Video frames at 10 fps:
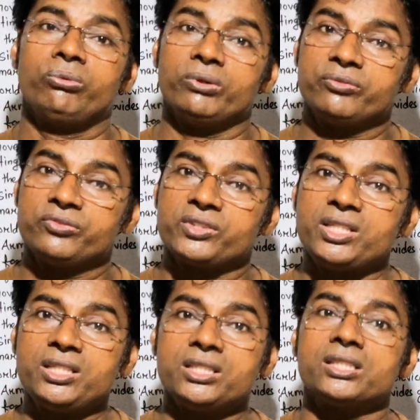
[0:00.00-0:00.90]

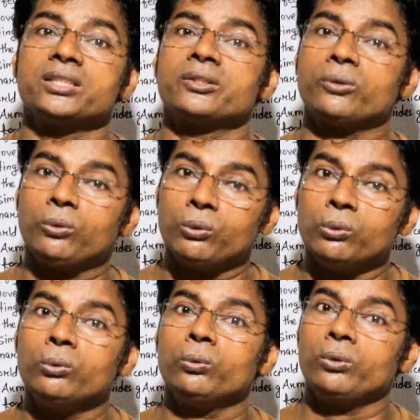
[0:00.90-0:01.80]

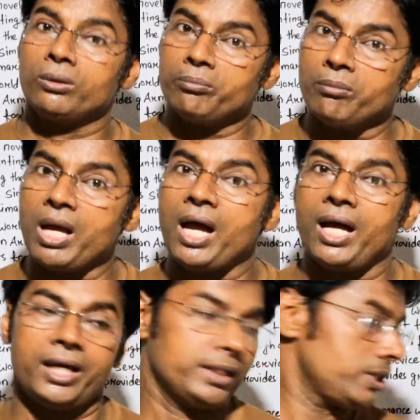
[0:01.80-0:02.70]
50-year-old
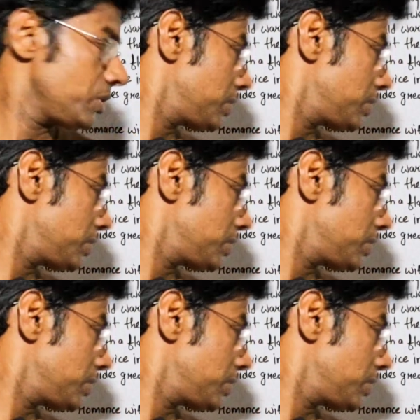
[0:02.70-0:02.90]
man.